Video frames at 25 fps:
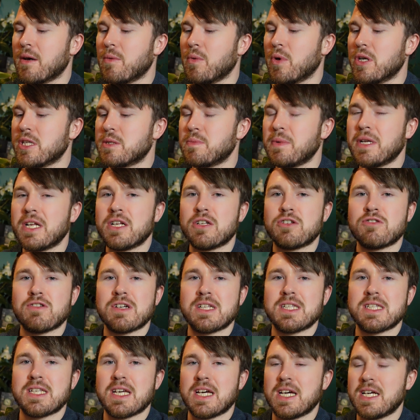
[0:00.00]
while it's been in
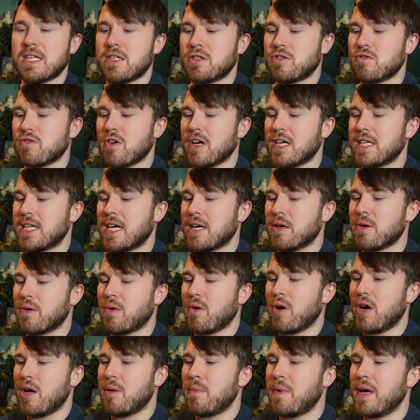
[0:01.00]
transit, it's dried out
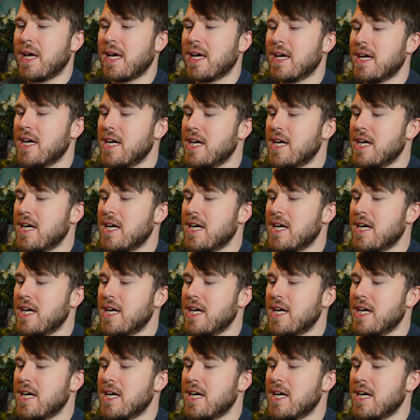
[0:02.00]
quite a bit.